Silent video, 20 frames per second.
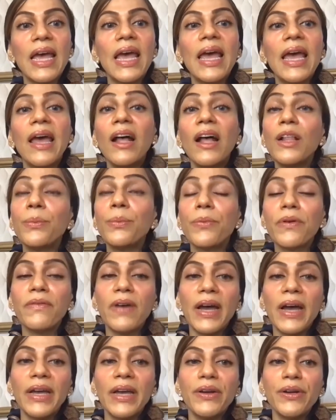health
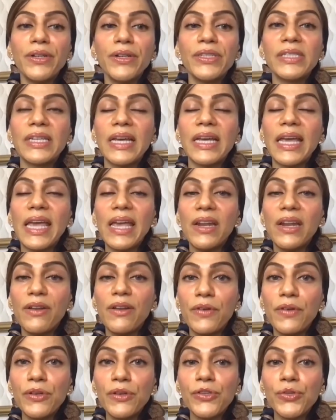providers,
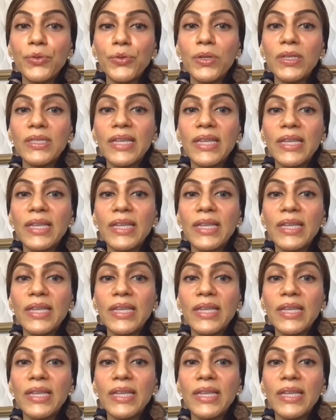individuals,